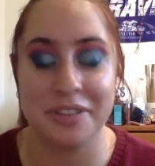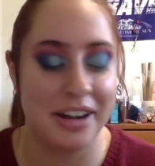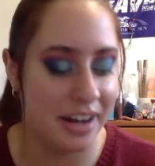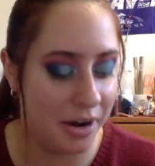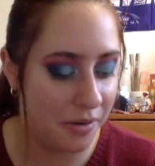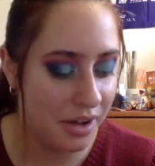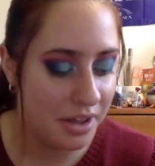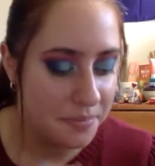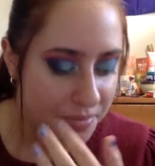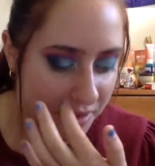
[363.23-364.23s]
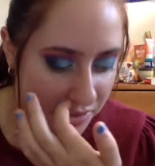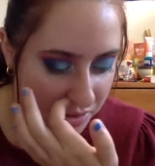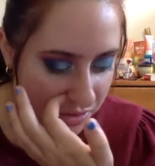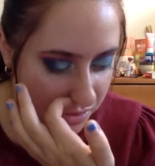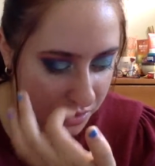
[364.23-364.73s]
right now.
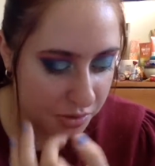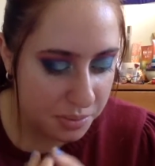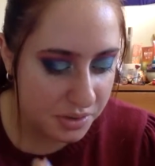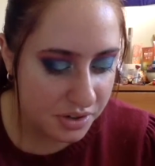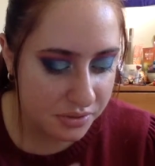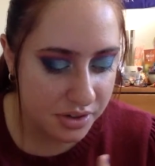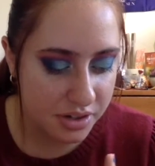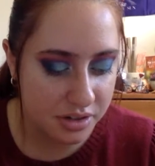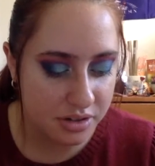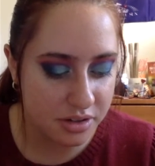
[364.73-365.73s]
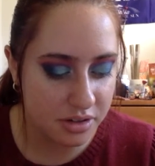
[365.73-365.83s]
So there's no specific